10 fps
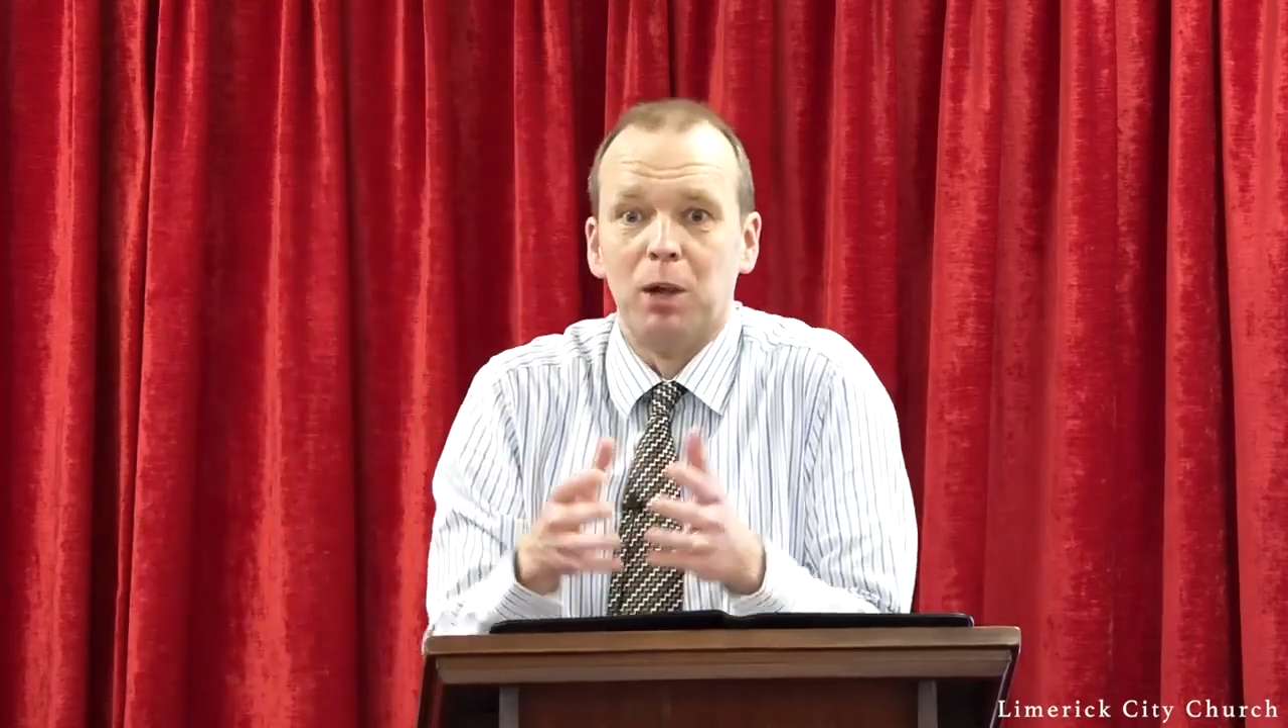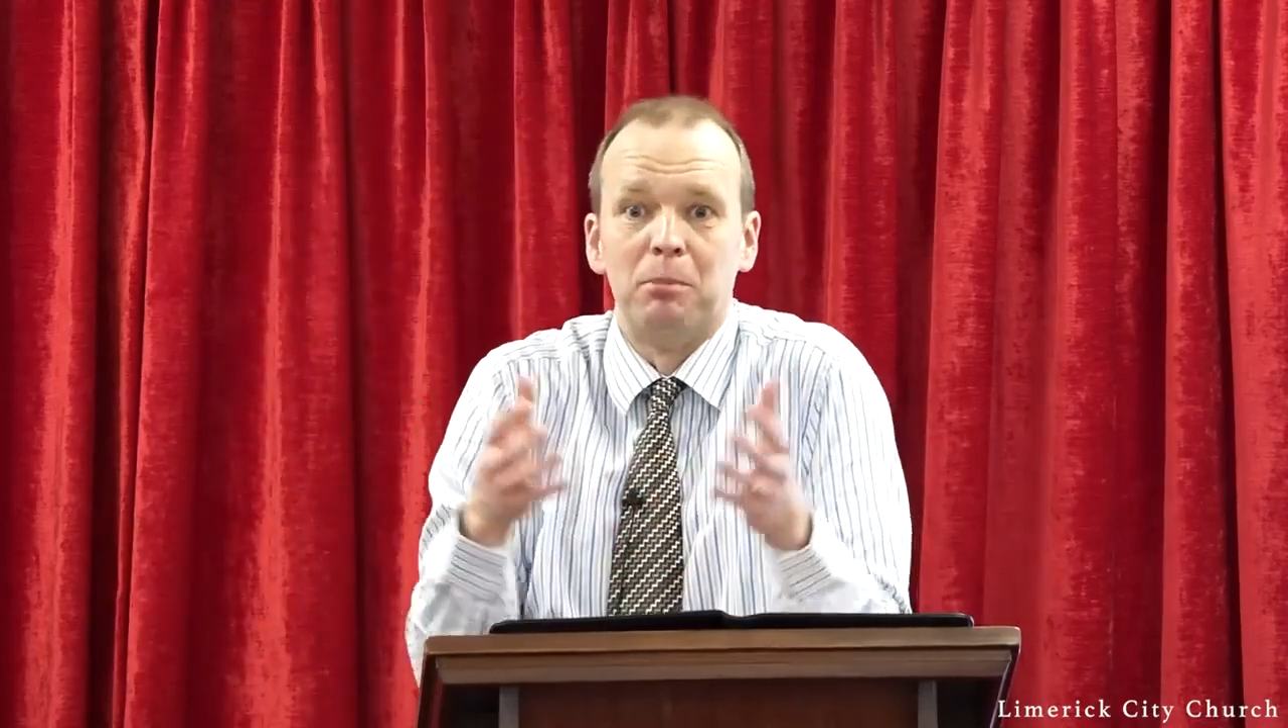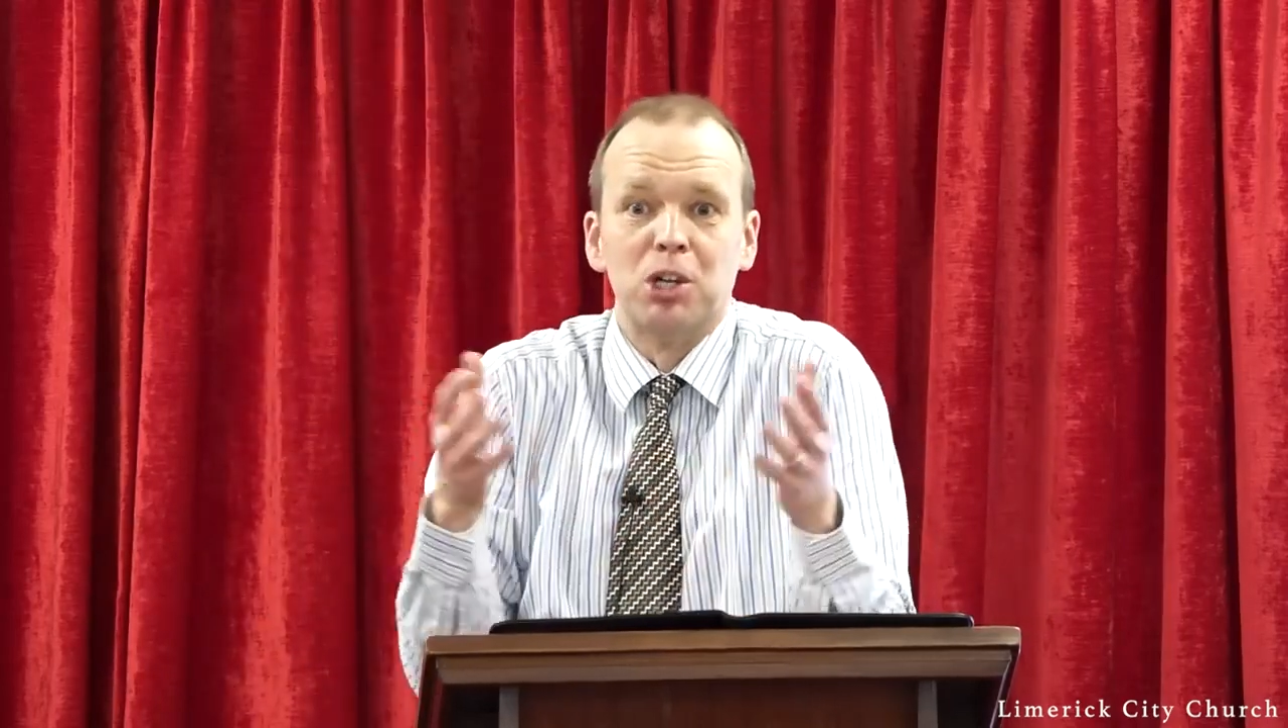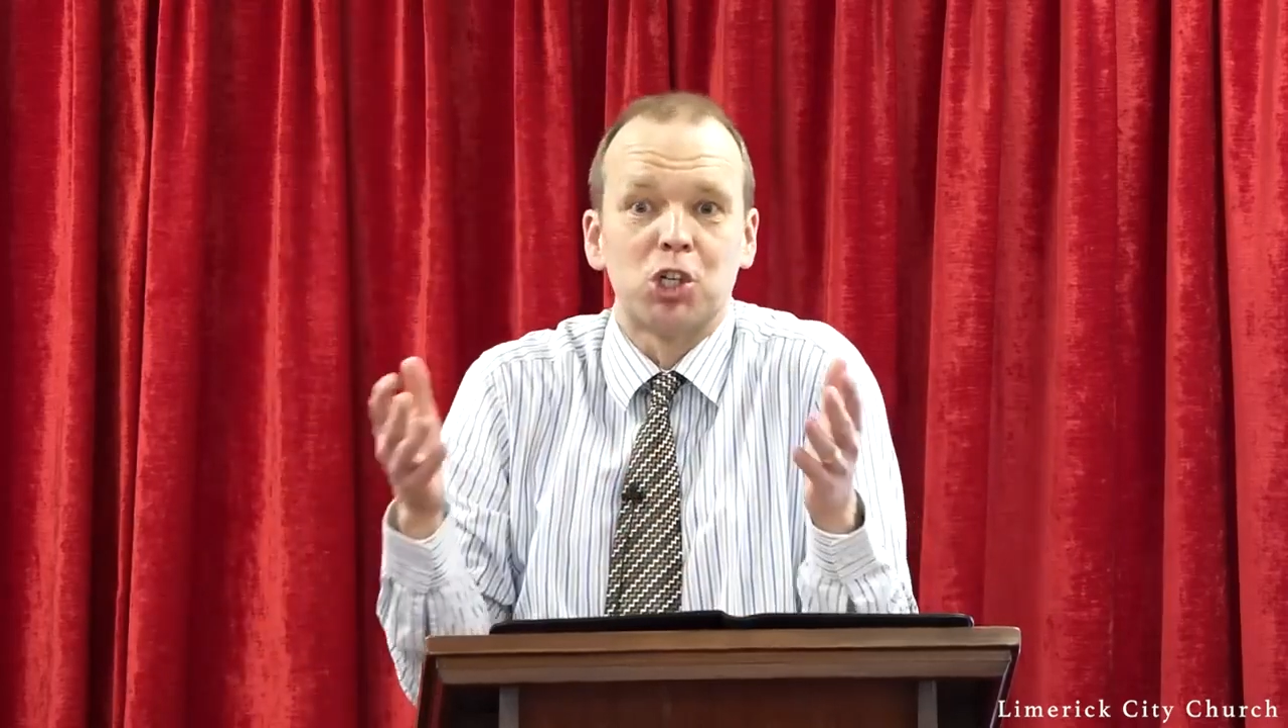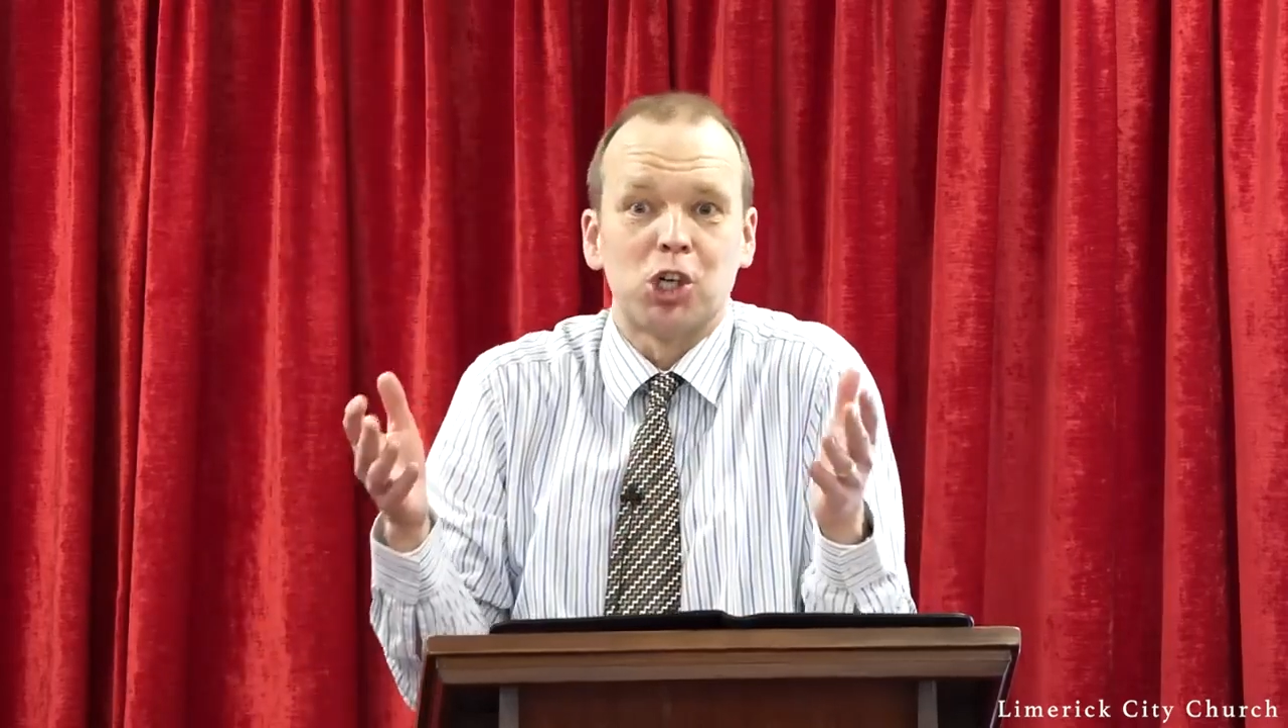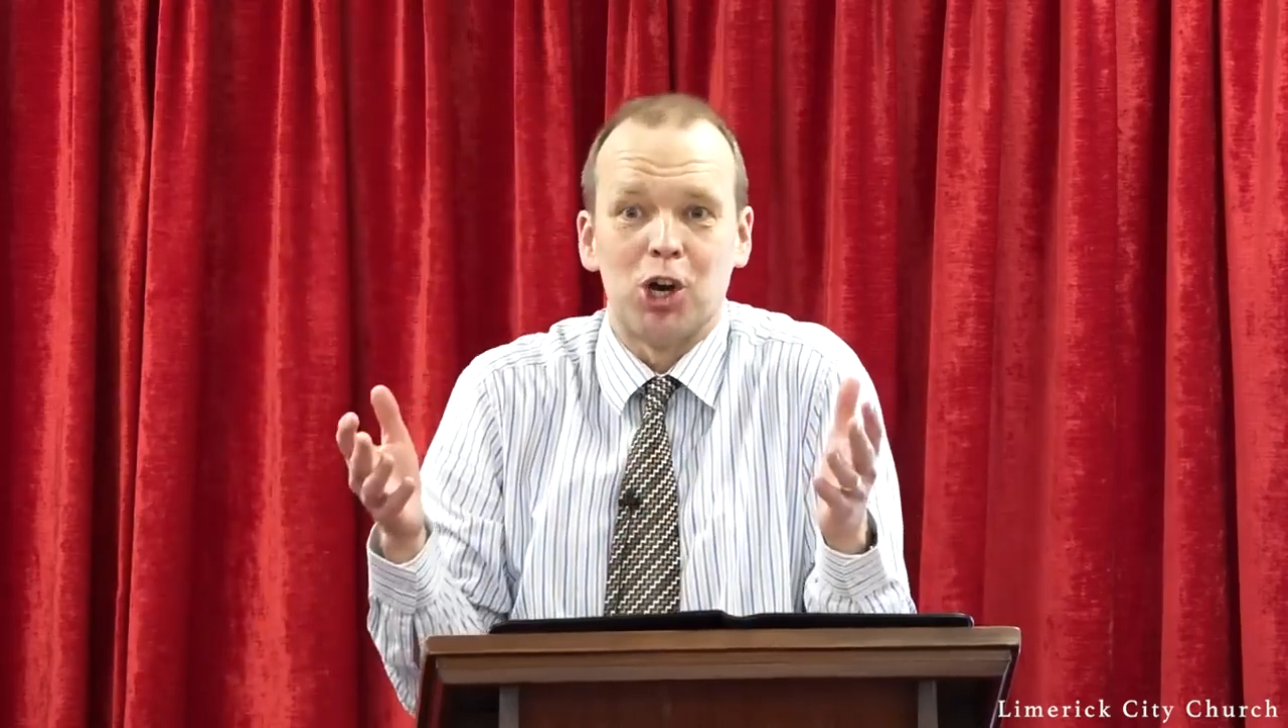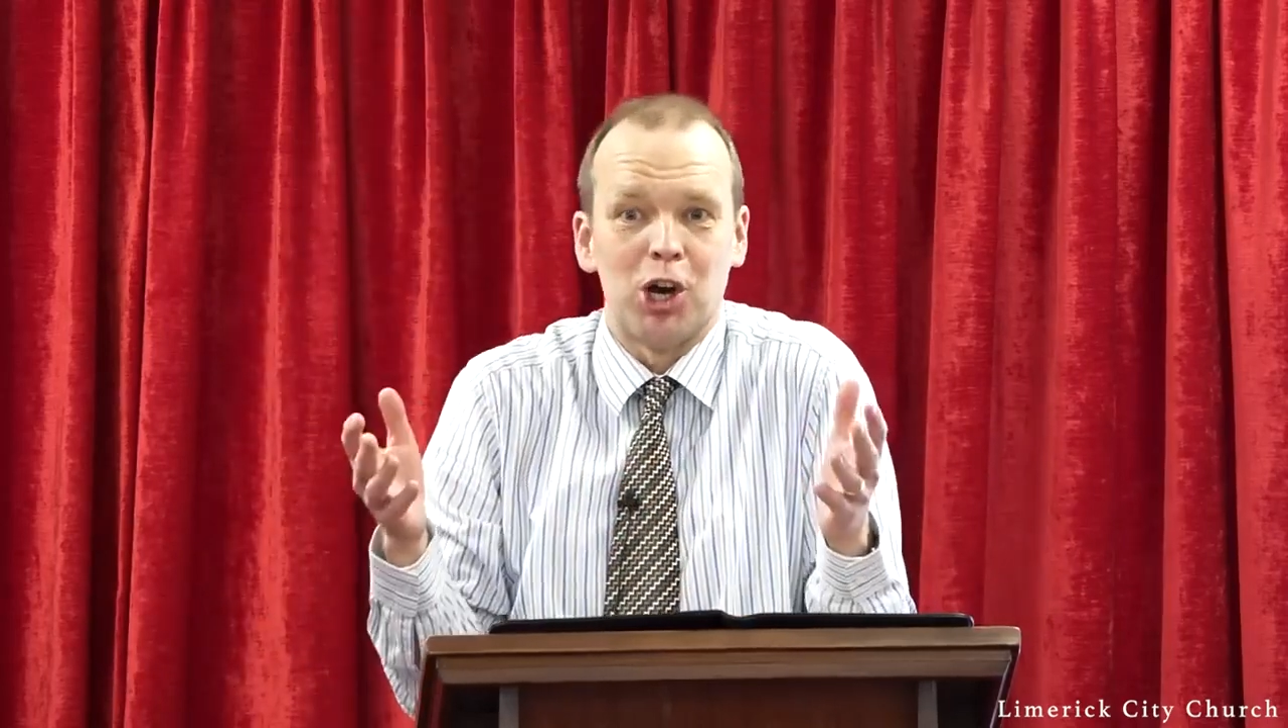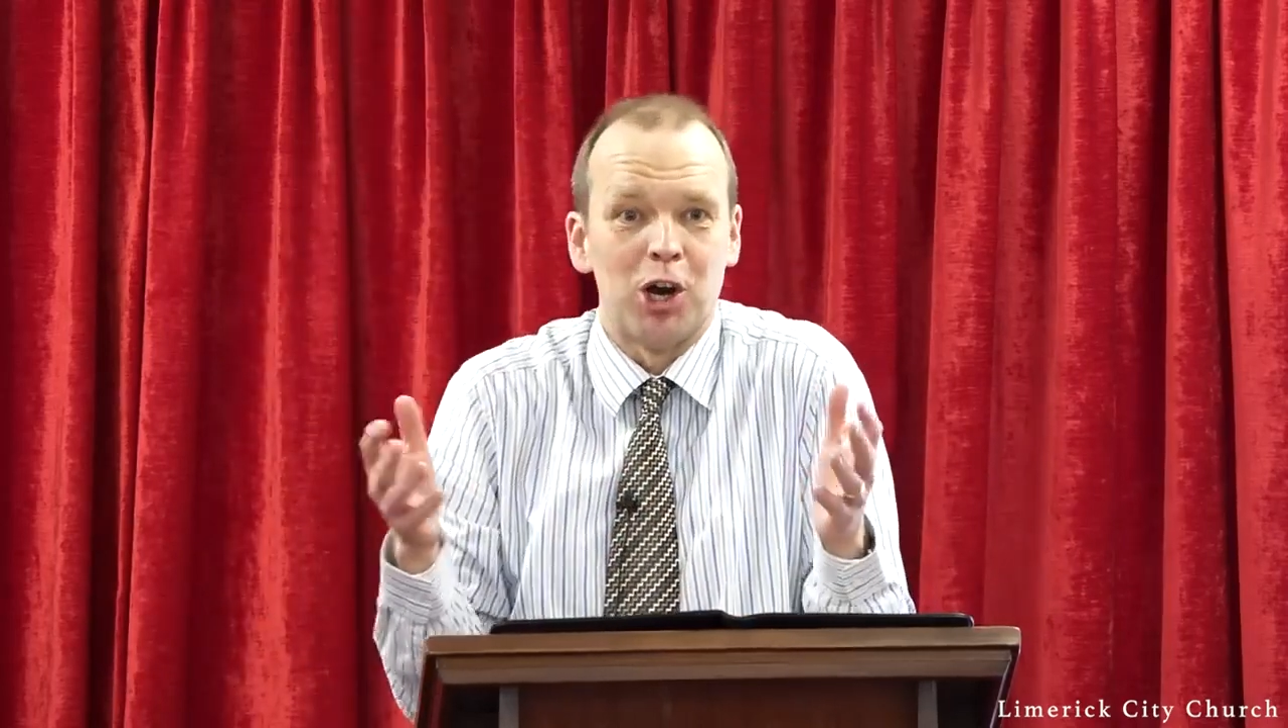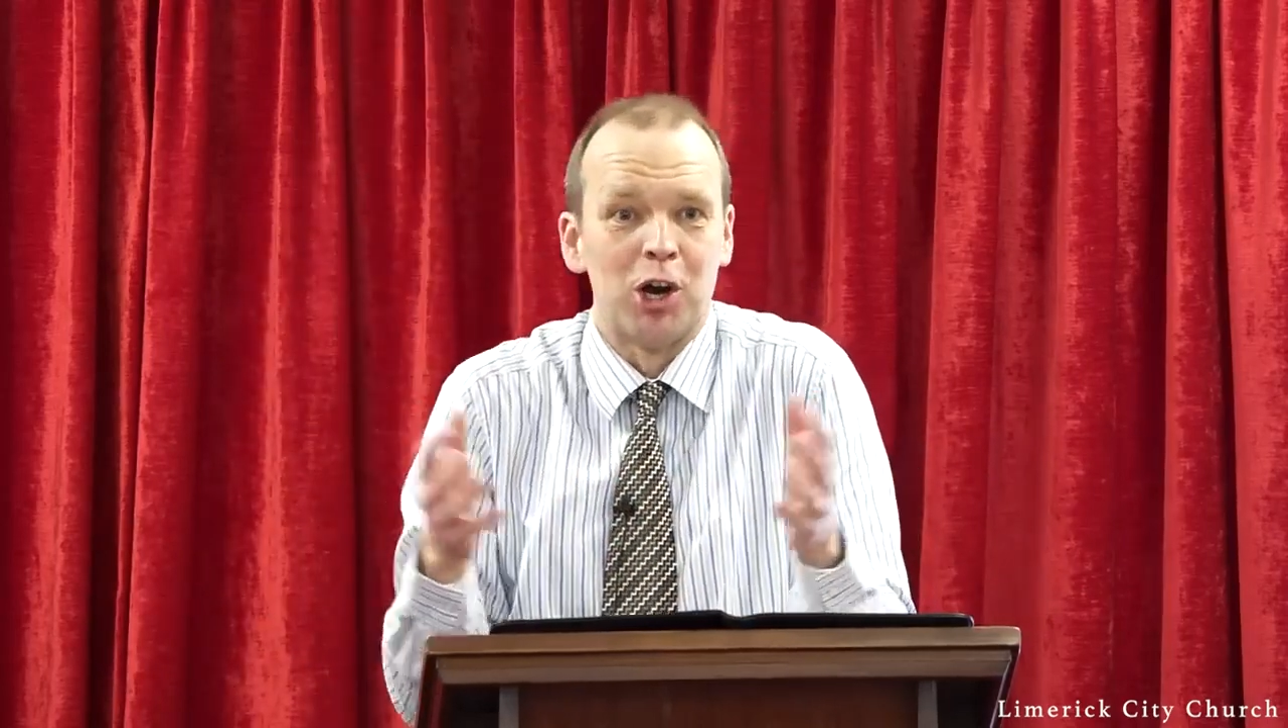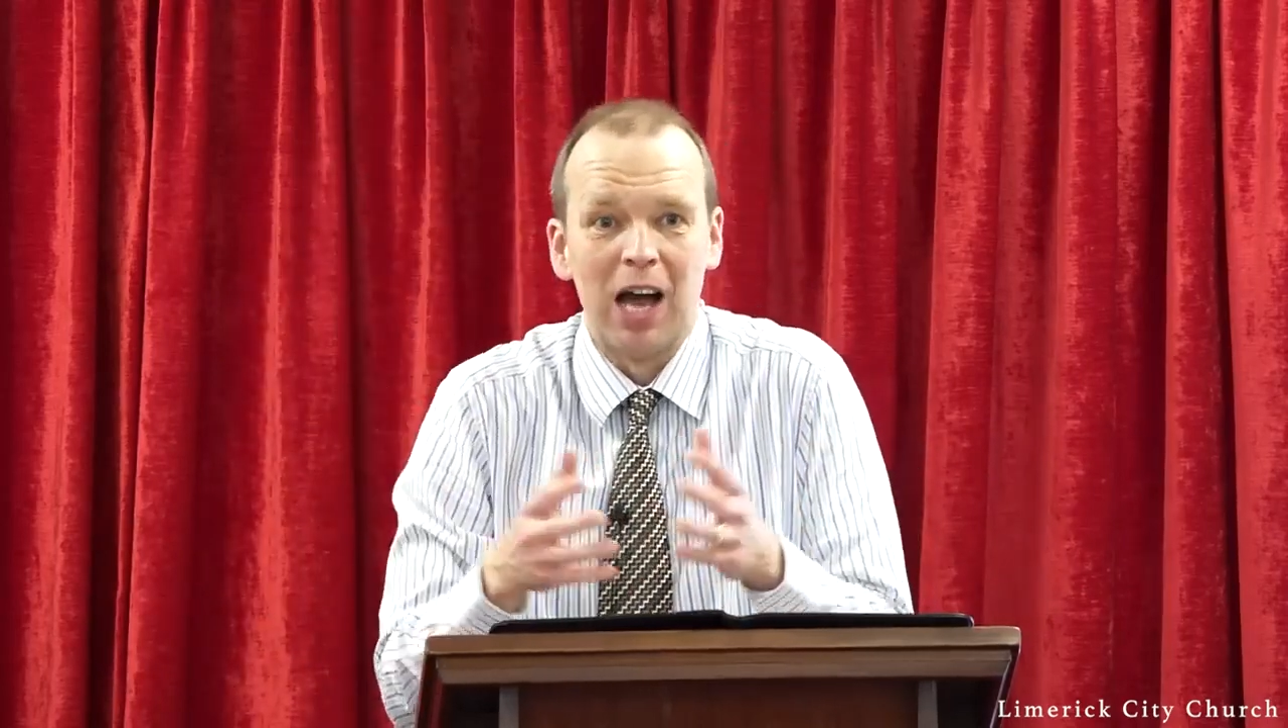
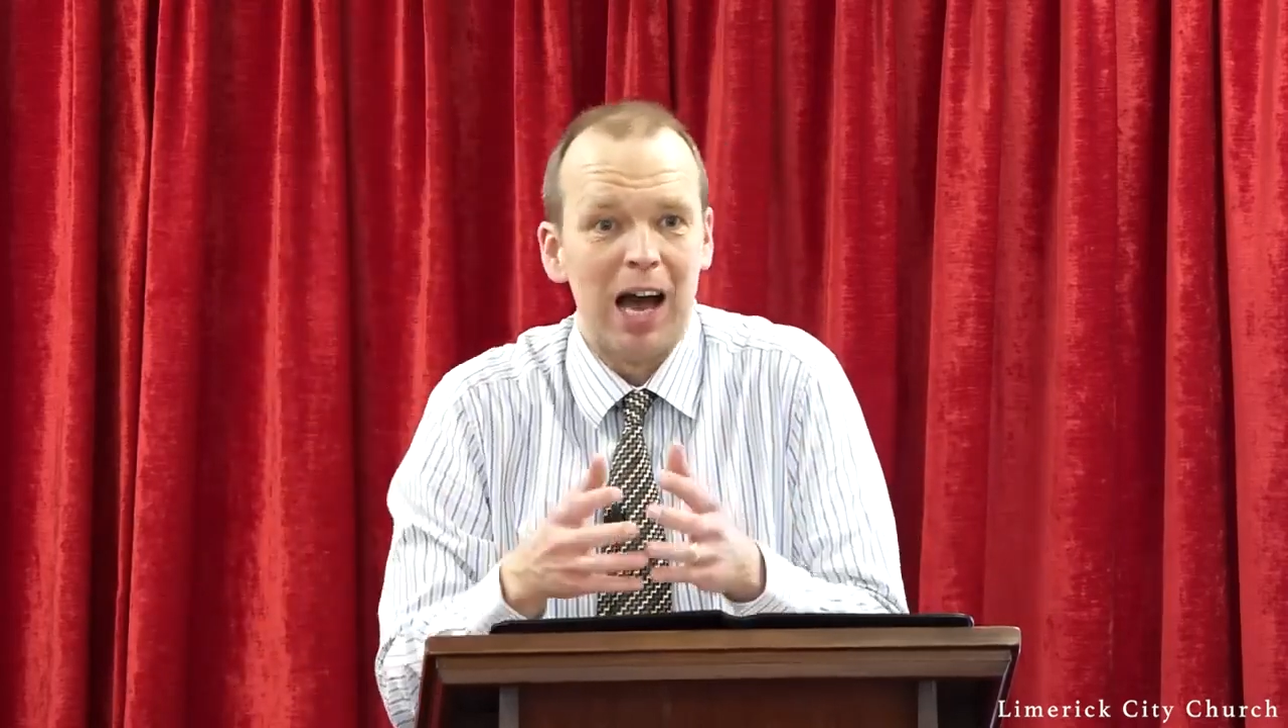mature.